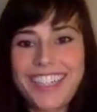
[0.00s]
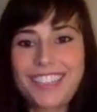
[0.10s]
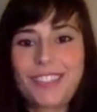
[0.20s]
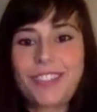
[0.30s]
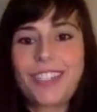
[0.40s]

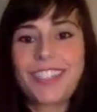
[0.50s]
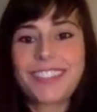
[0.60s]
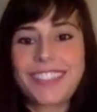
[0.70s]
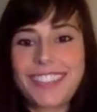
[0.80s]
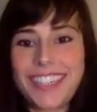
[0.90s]
And so they're
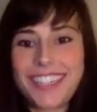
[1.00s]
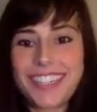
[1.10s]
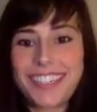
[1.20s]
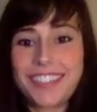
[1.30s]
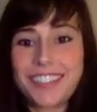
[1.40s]

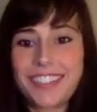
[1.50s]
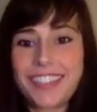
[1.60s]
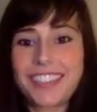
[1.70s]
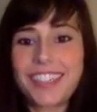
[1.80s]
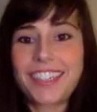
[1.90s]
excited. They're
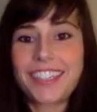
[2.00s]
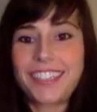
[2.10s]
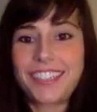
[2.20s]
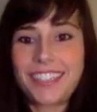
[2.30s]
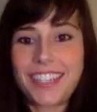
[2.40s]
excited
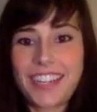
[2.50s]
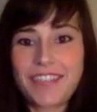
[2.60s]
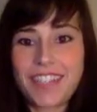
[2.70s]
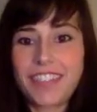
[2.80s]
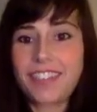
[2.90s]
to dive
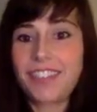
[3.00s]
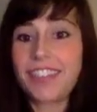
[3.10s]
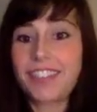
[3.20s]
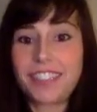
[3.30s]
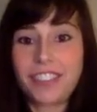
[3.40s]
in. They're
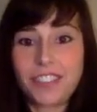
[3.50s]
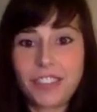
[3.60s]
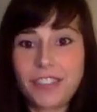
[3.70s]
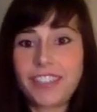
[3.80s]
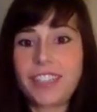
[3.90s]
like, let's
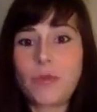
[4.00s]
do this.